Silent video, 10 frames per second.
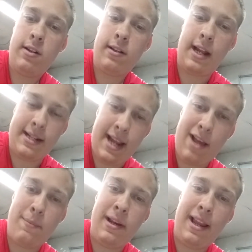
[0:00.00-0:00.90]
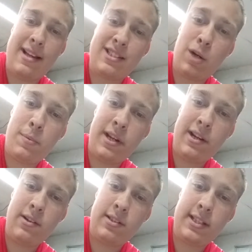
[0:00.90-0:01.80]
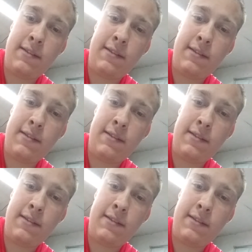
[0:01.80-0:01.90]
like they have been the last couple of years,